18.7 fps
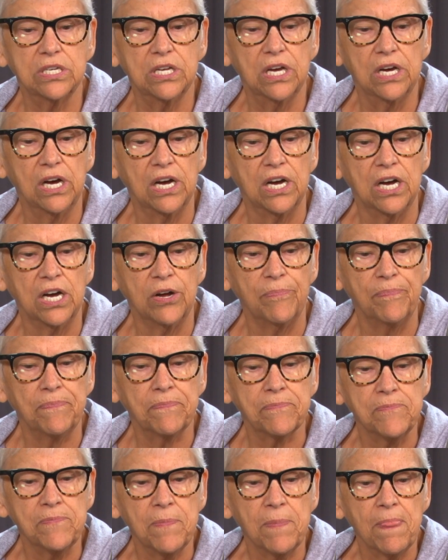
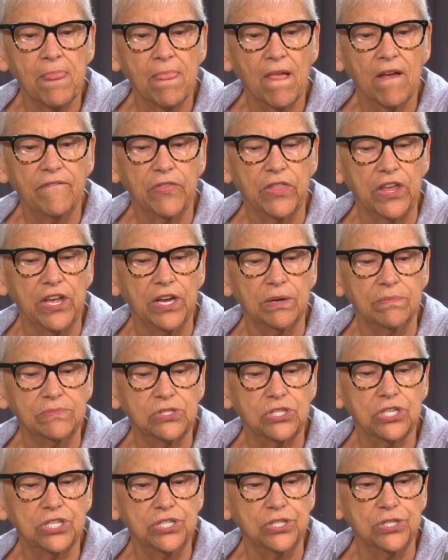them
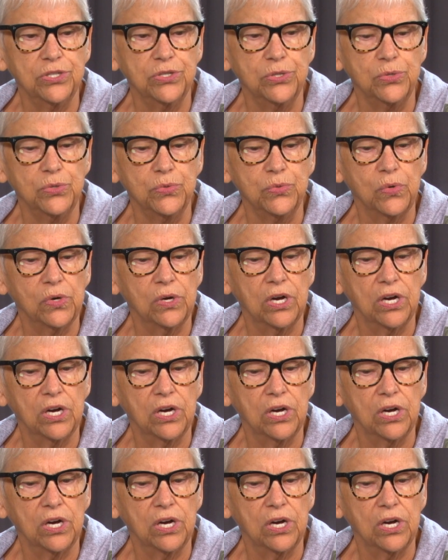to